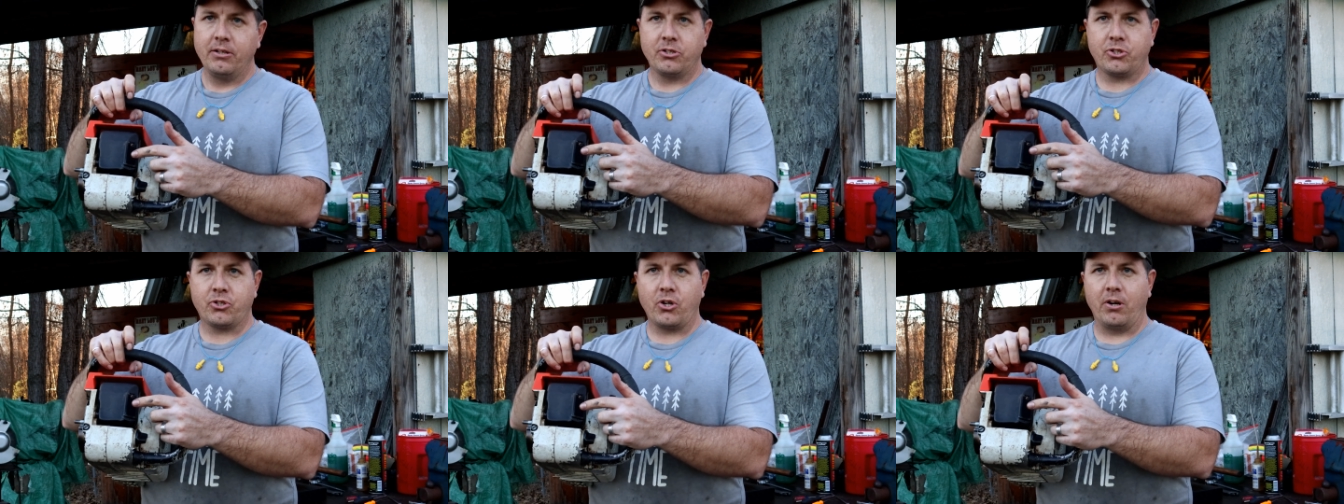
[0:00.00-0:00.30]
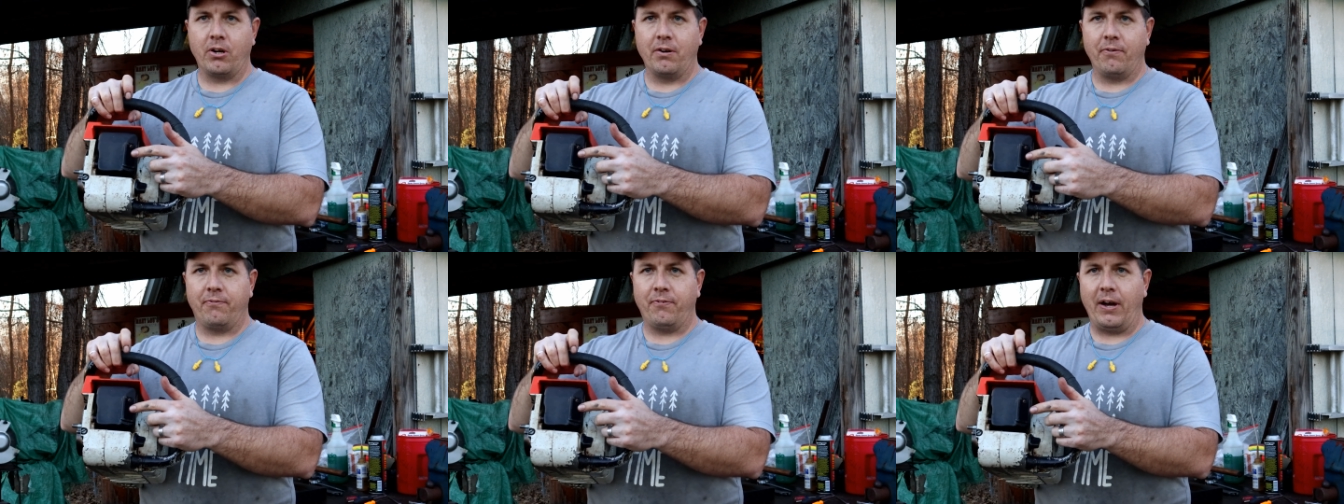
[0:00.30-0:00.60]

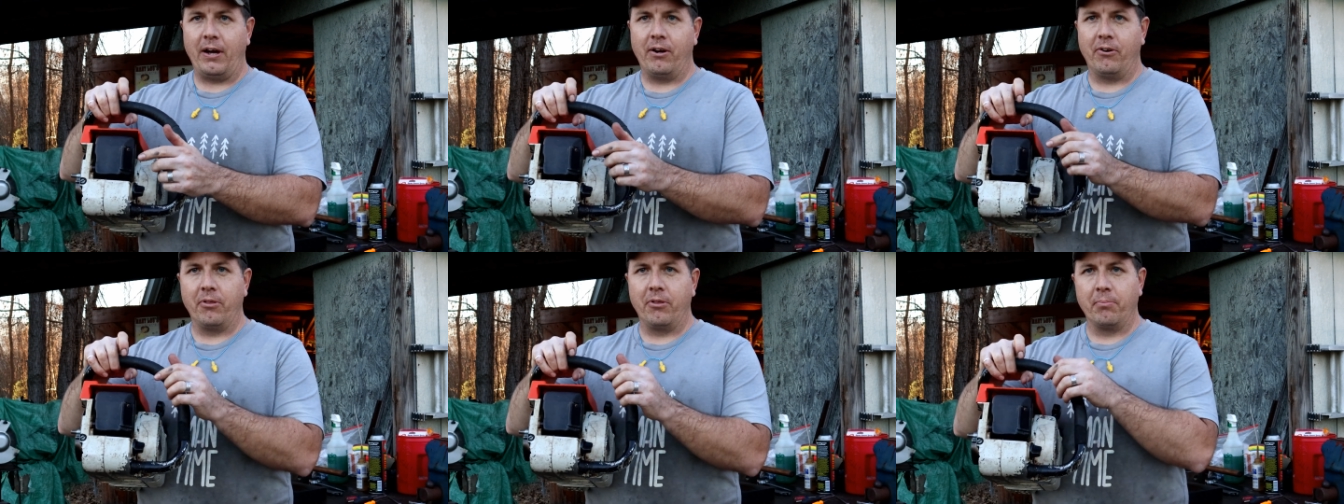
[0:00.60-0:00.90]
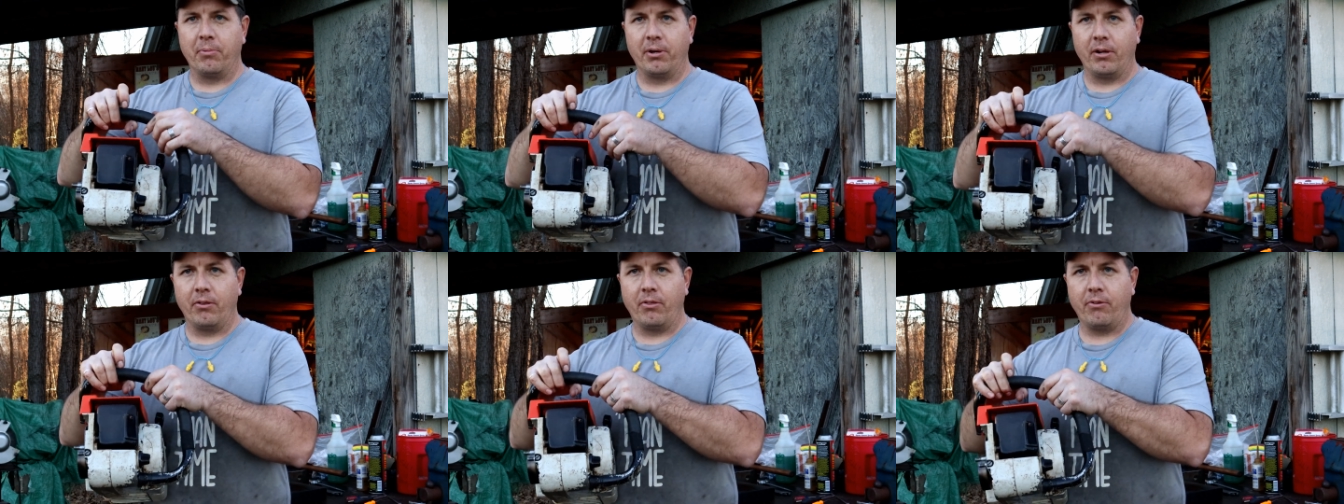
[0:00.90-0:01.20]
starting to fire
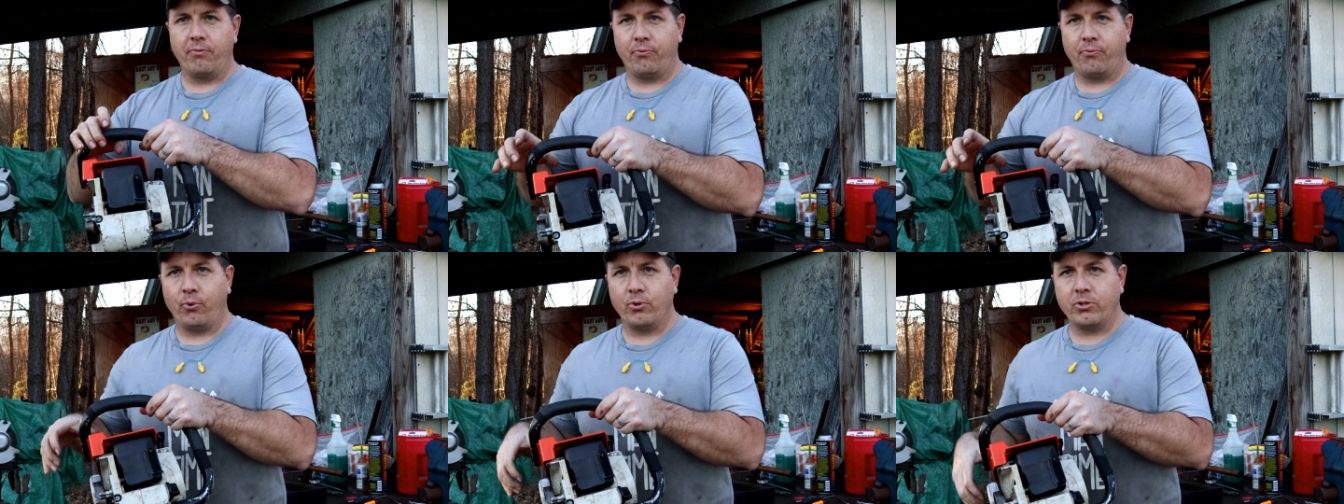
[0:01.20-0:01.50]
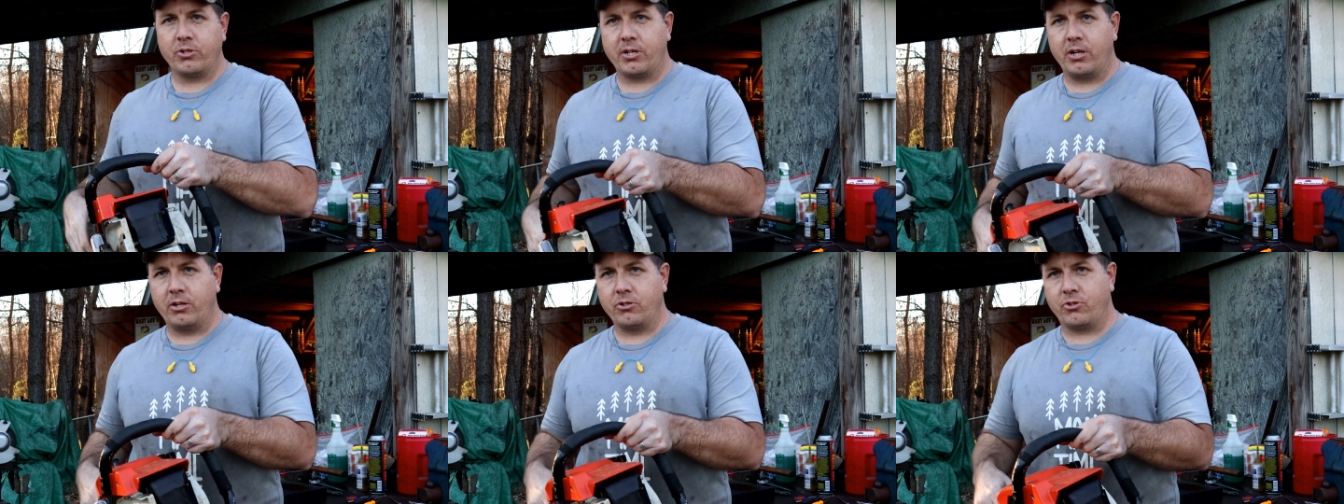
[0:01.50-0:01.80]
in the middle of the
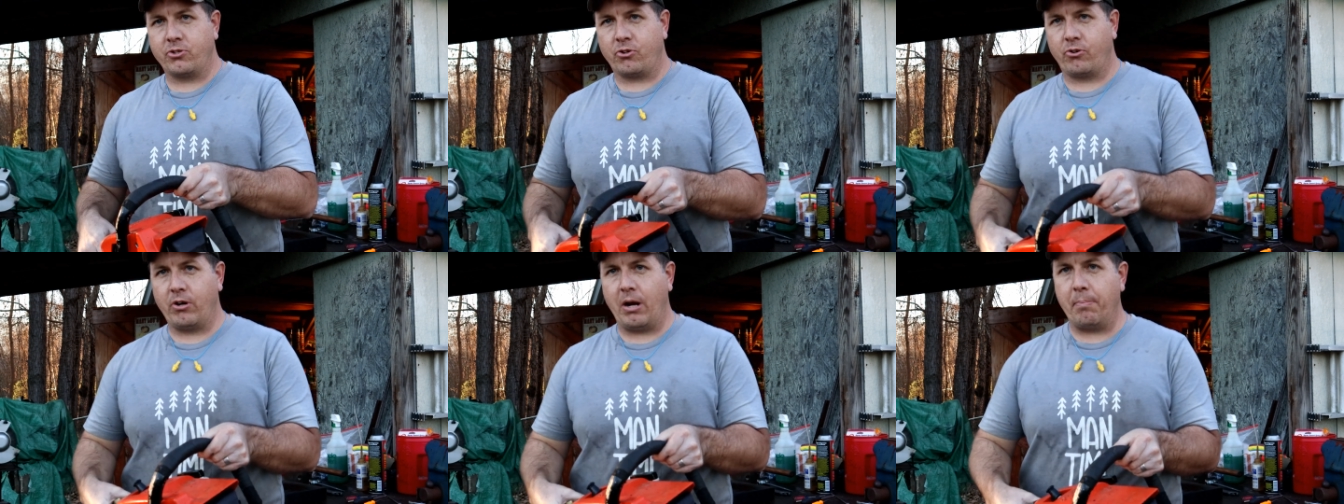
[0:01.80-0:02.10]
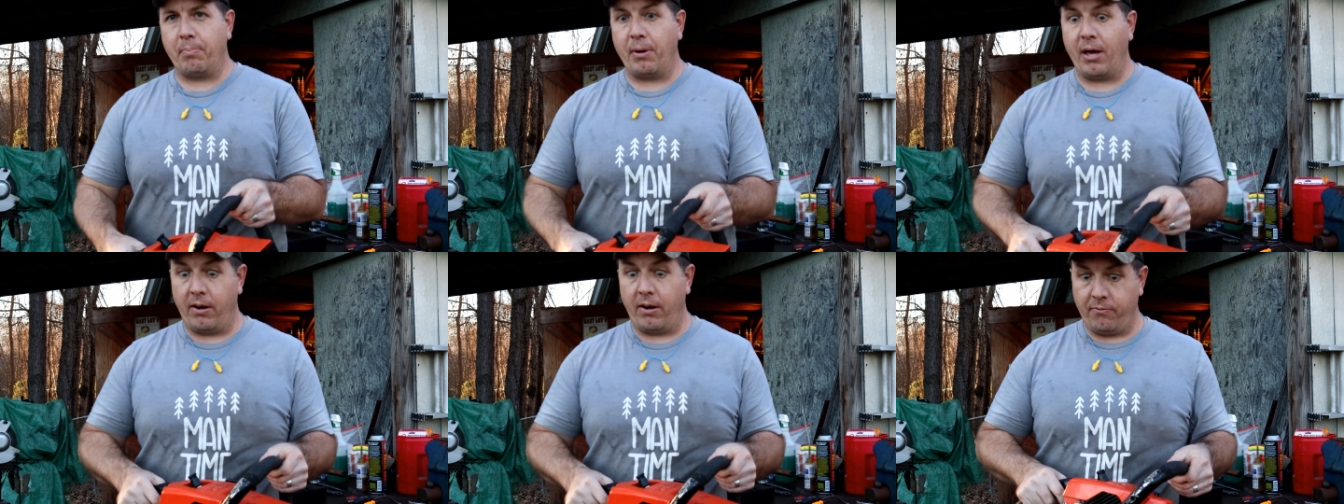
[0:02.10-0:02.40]
force scares the
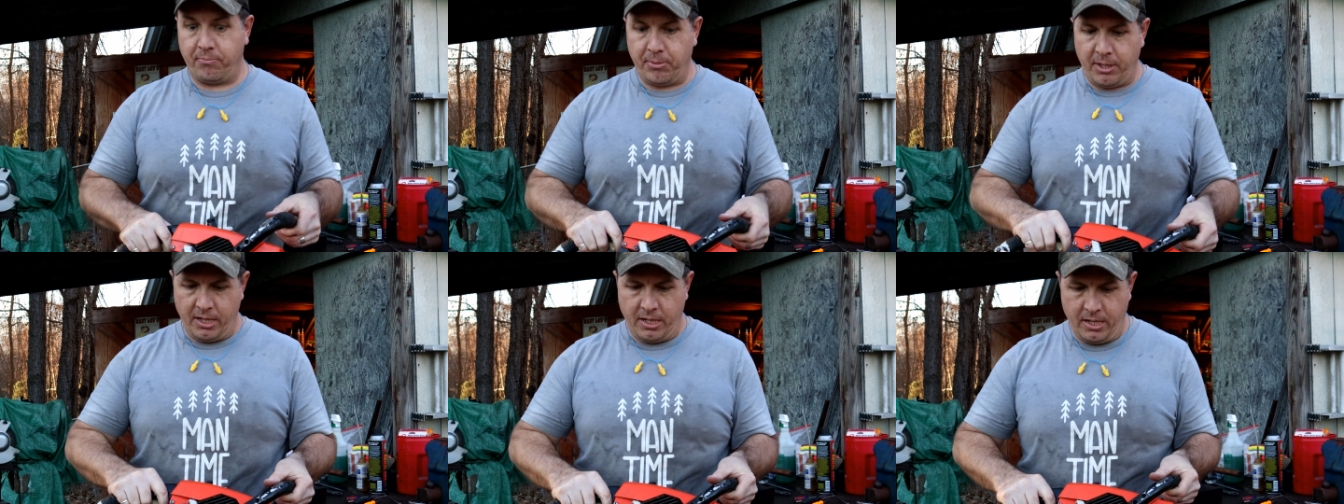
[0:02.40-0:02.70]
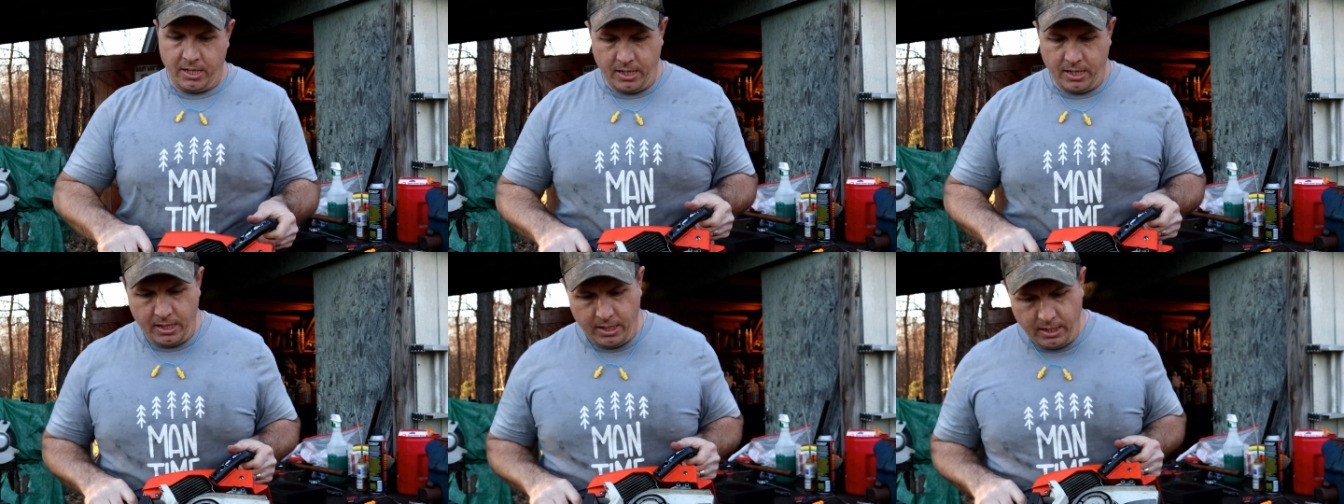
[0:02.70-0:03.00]
crap out of me.